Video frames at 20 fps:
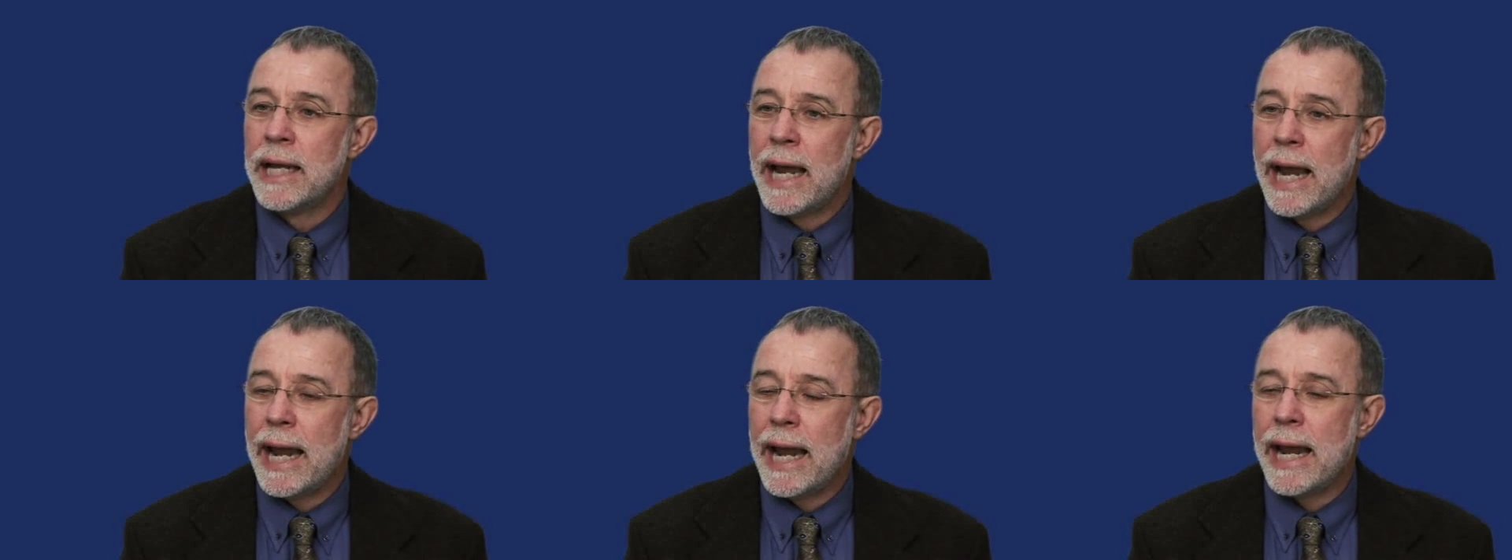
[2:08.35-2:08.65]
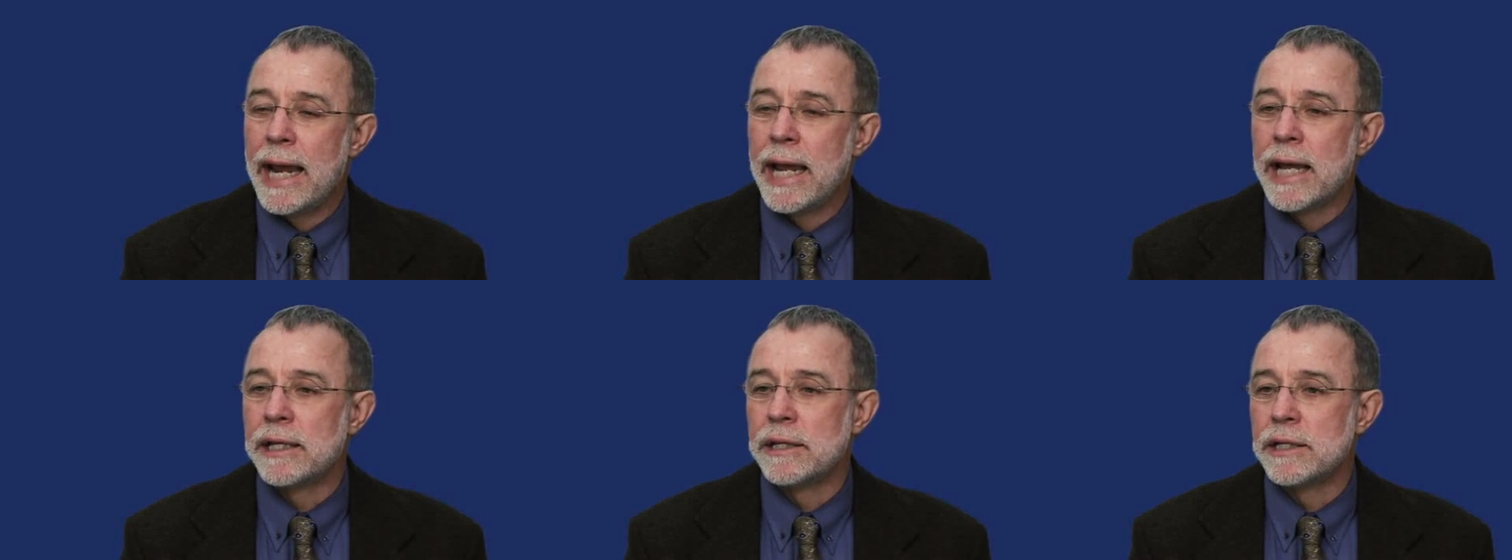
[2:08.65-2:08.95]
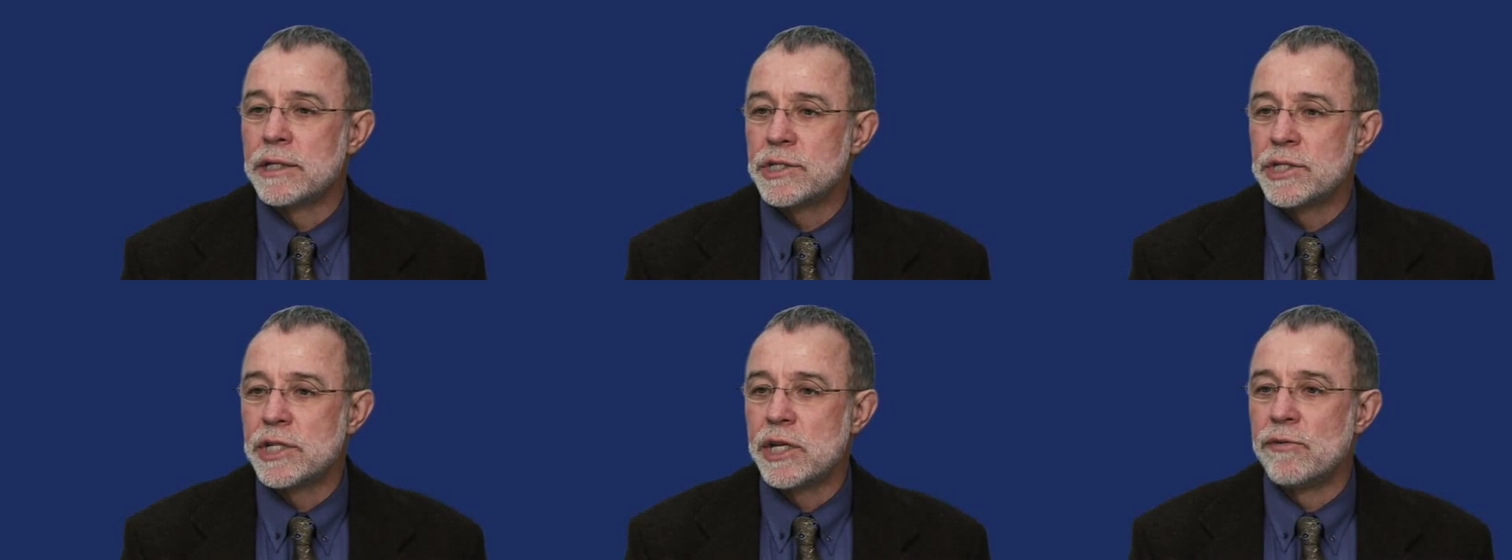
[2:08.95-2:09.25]
and
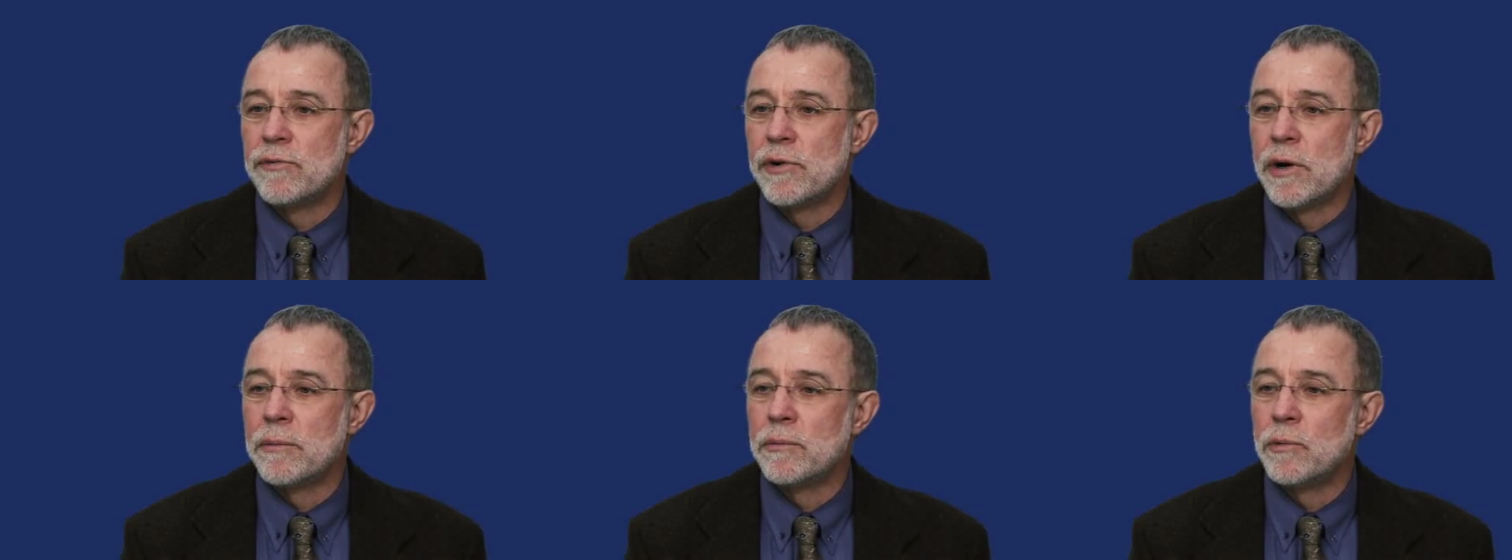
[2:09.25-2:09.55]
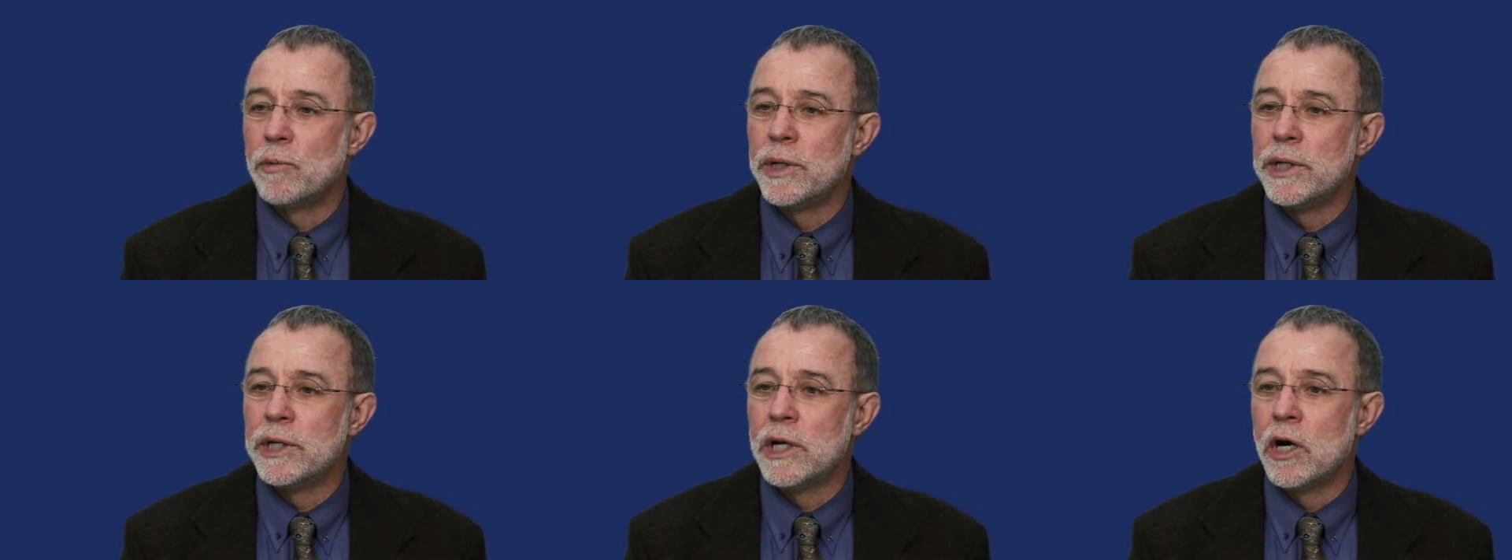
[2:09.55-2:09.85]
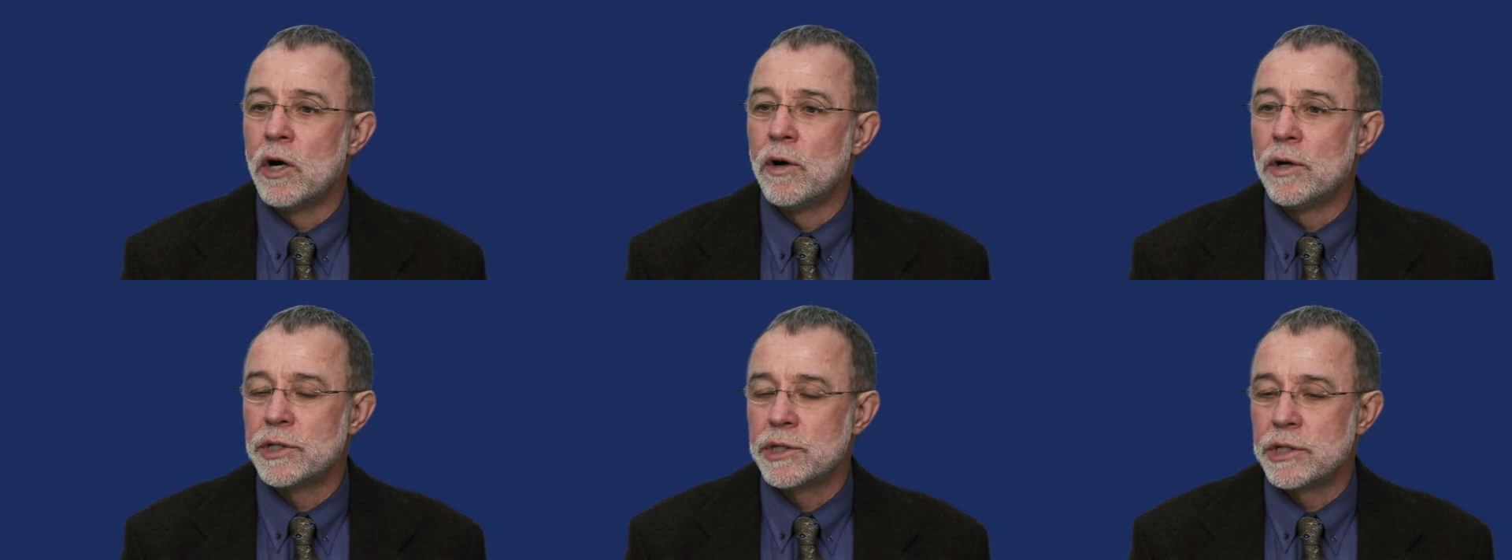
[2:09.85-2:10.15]
the syndrome we
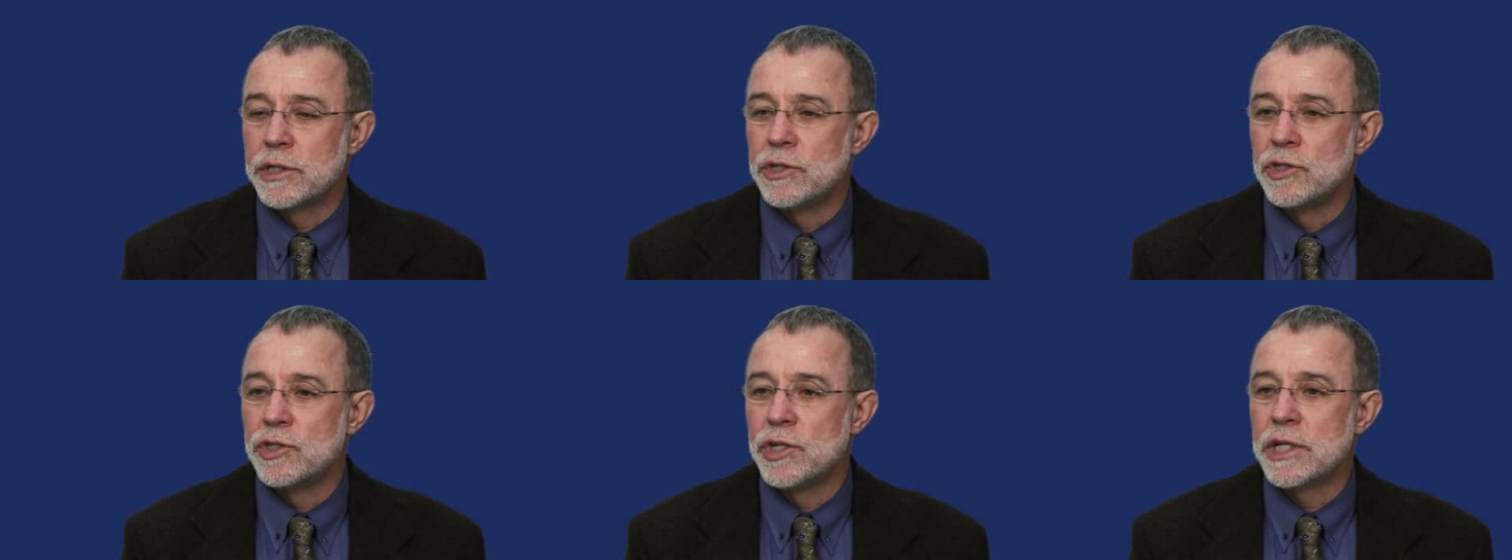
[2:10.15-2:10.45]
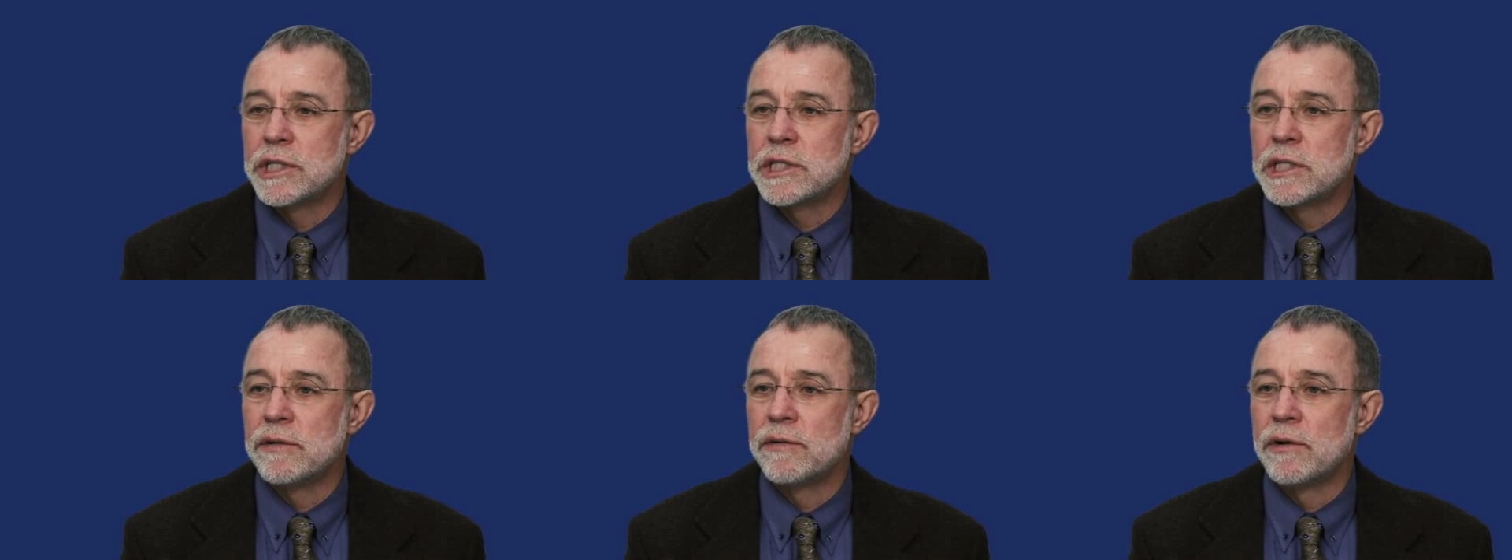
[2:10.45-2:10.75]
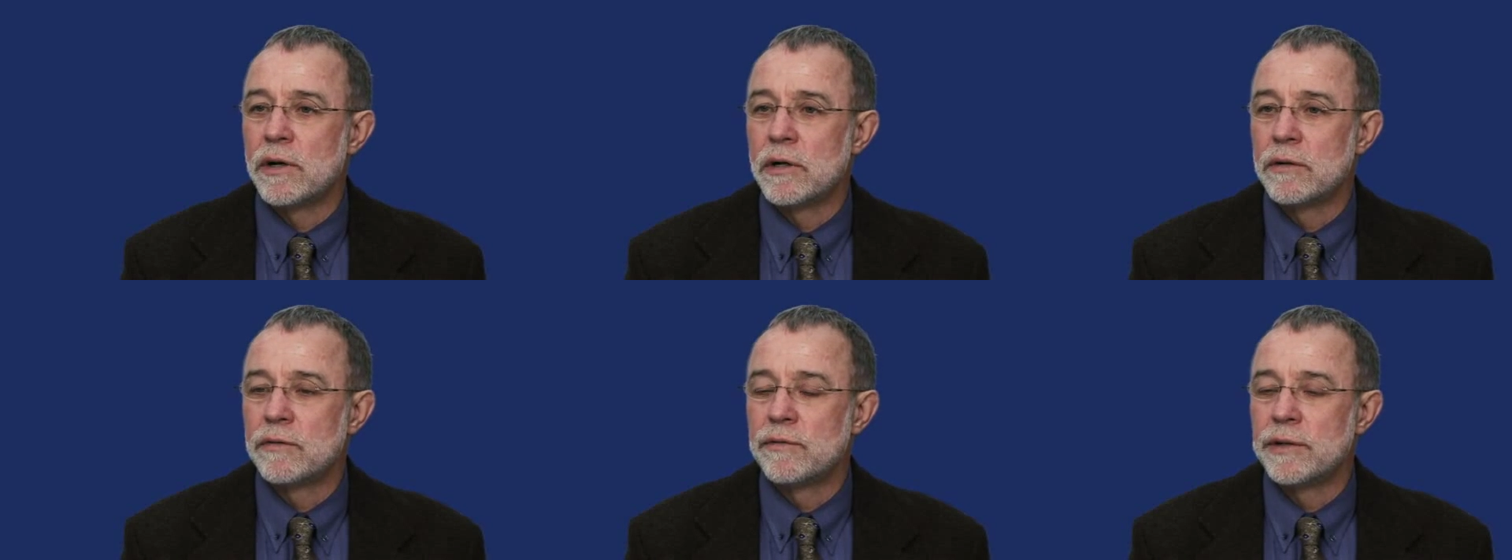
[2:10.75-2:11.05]
know as congestive
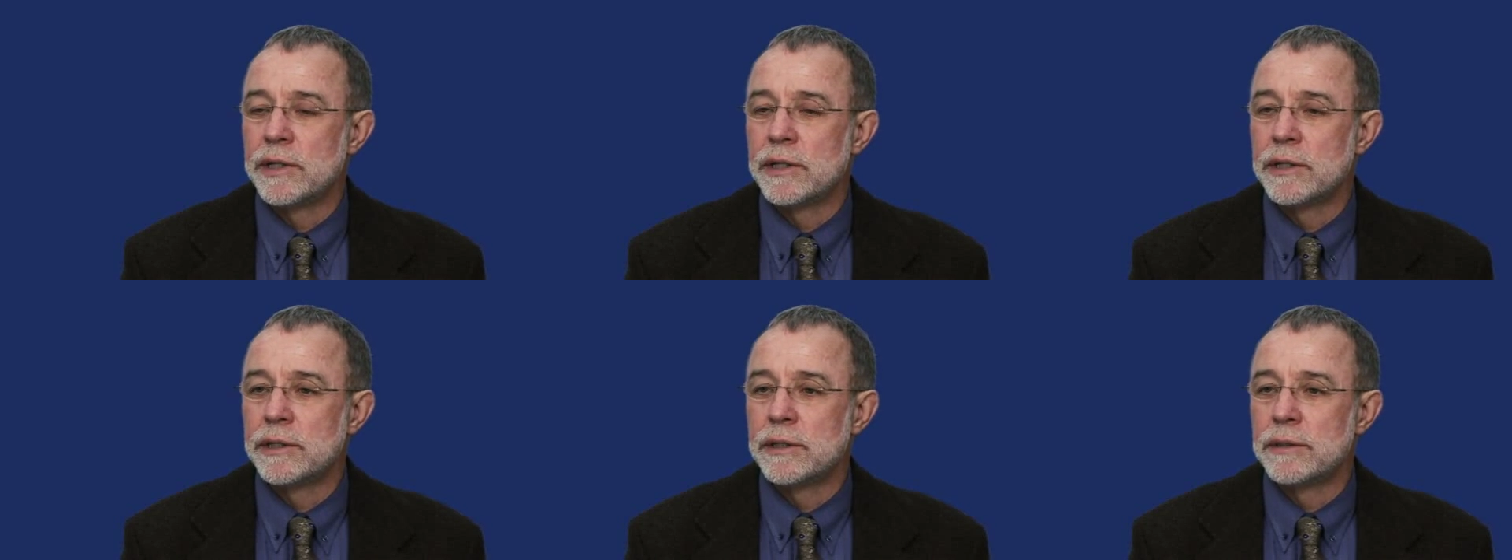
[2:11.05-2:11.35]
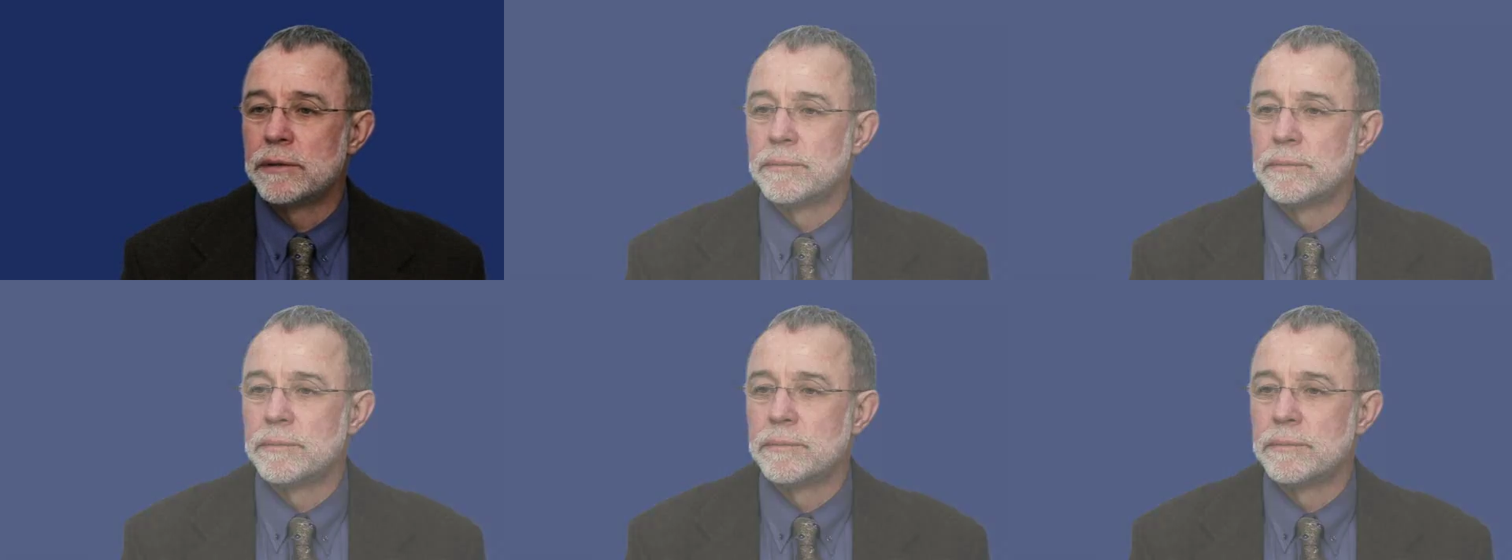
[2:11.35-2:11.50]
heart failure.